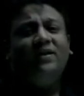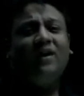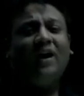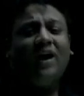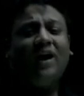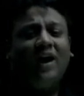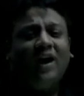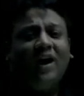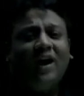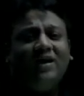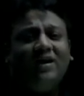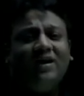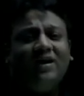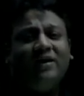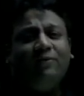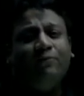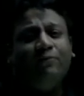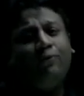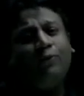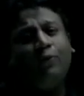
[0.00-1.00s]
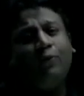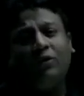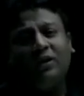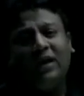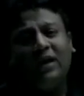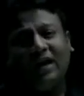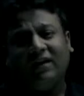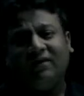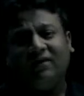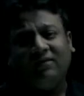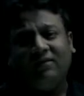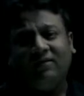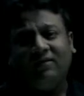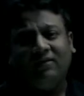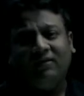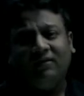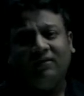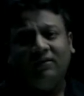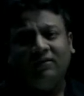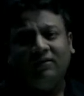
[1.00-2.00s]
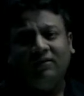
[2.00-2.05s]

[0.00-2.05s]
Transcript: hardly 4 lakhs.